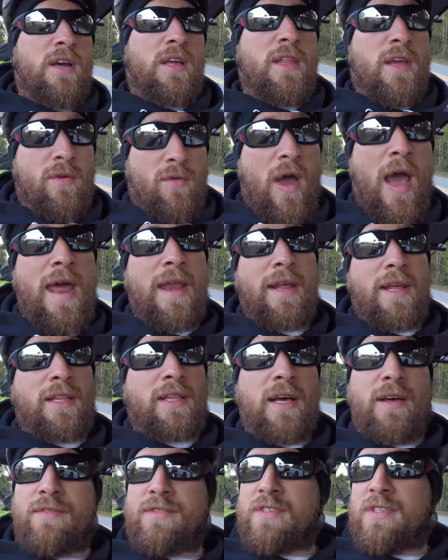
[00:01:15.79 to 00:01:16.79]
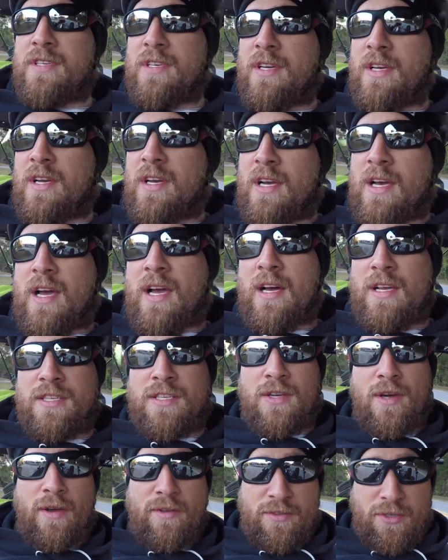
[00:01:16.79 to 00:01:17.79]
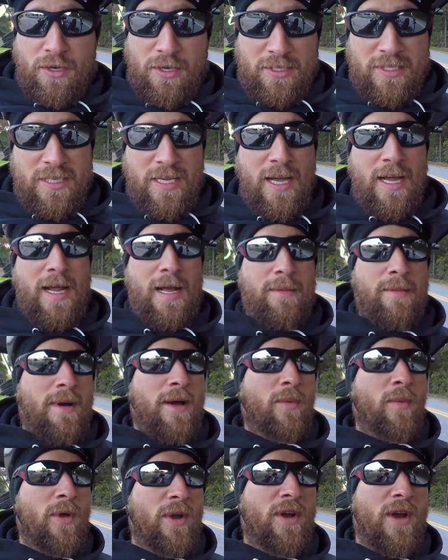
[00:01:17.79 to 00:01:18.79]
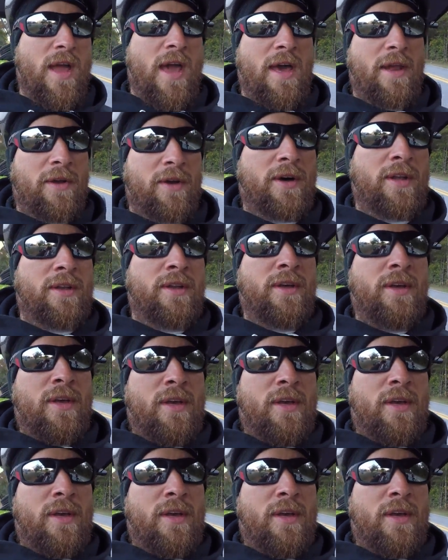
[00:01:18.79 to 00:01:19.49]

they're riding gloves also as you can see I got my winter hat on